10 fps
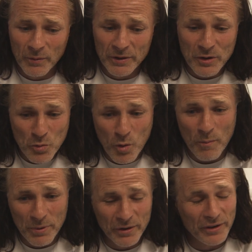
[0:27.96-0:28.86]
knew
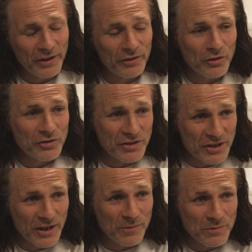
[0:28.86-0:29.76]
what Burnley had done to
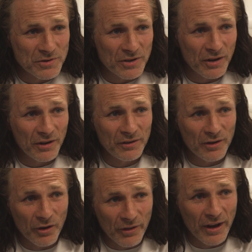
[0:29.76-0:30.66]
teams that had
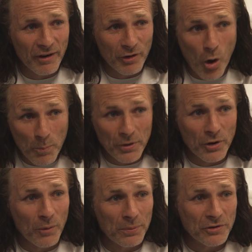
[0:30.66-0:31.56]
gone there and
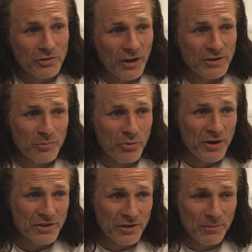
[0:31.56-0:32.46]
opened up and tried to
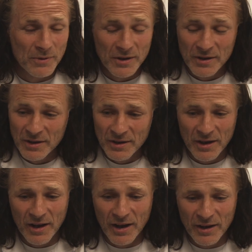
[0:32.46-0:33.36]
press them.
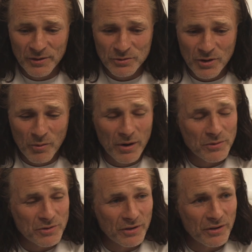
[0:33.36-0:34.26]
There's no way I
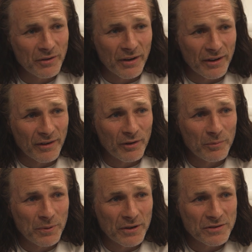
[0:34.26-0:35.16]
was going to do that,
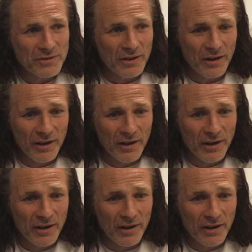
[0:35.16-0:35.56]
because